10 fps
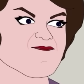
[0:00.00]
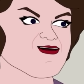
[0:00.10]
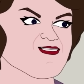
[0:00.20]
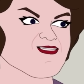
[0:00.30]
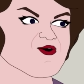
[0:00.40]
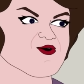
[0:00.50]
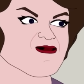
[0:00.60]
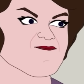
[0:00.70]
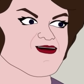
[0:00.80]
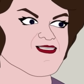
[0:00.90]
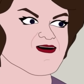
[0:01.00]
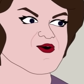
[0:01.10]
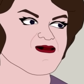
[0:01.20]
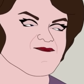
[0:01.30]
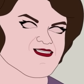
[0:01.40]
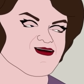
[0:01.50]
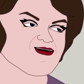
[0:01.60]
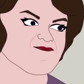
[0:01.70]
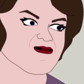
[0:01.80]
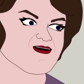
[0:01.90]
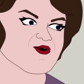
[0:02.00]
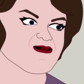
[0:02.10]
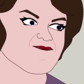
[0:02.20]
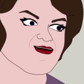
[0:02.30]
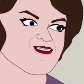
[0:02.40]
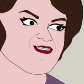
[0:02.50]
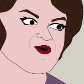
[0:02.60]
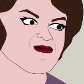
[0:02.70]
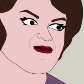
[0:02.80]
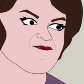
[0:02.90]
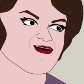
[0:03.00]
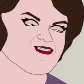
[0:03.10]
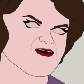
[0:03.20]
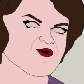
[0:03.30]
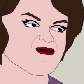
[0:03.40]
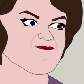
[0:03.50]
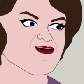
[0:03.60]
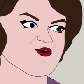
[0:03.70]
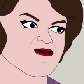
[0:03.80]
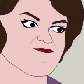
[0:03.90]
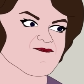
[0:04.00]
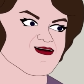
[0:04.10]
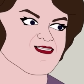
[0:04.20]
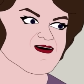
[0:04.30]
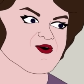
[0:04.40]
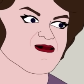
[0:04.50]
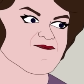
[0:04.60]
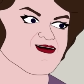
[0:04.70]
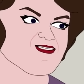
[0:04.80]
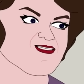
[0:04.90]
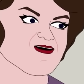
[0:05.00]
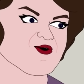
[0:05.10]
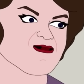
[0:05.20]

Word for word: to backpedal, explaining to her that I didn't think that she was actually crazy, that it was just